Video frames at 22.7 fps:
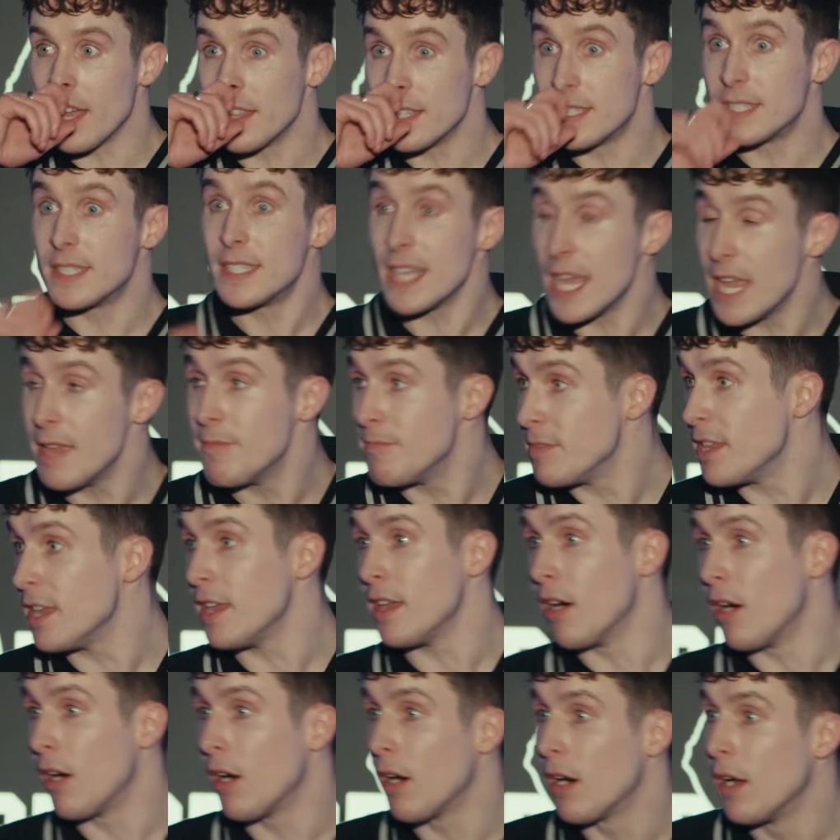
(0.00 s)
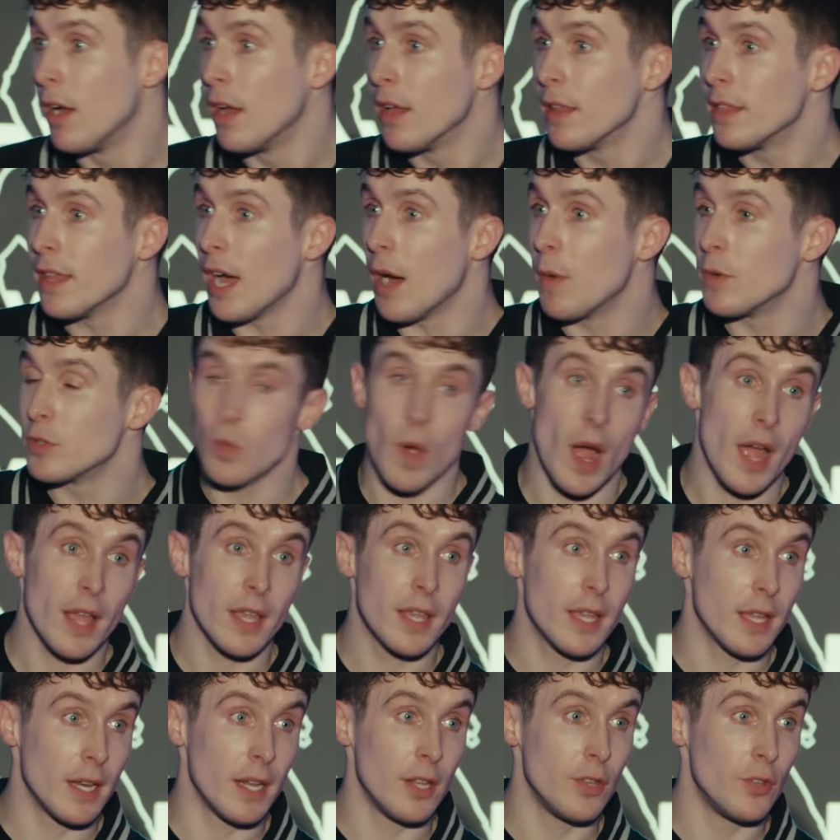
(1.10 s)
that the same year that I was
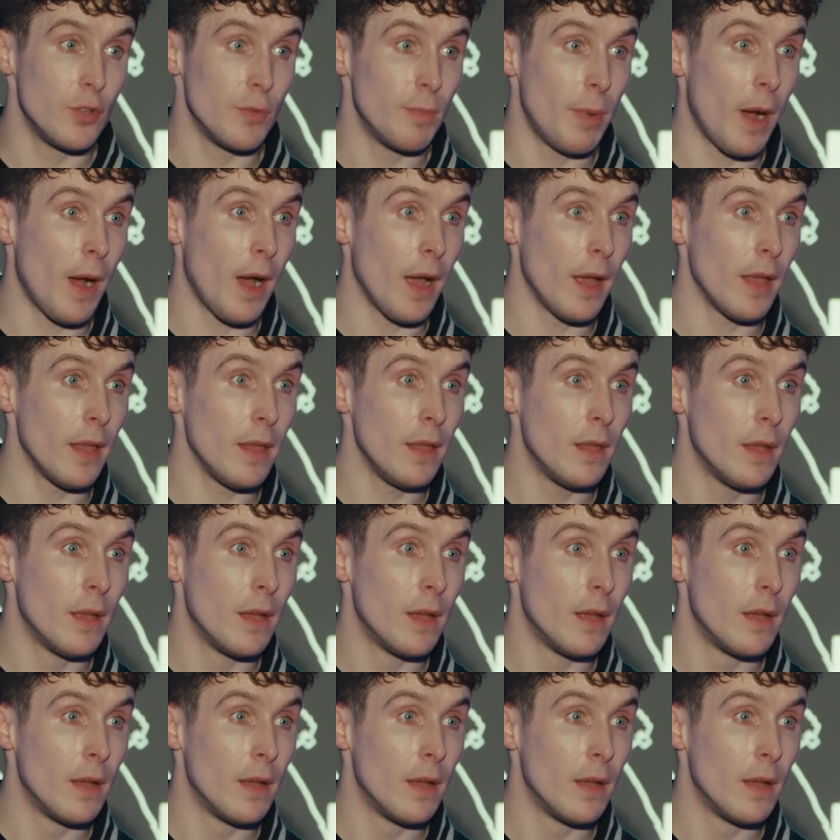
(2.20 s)
wanking in Dubai,